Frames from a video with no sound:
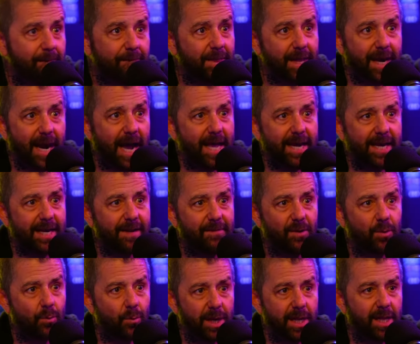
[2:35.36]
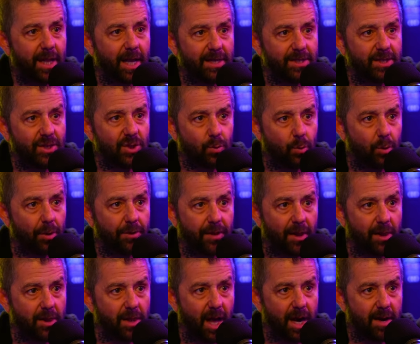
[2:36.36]
that I didn't even realize is worth a
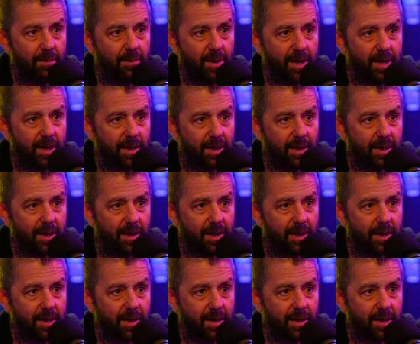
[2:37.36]
lot of money.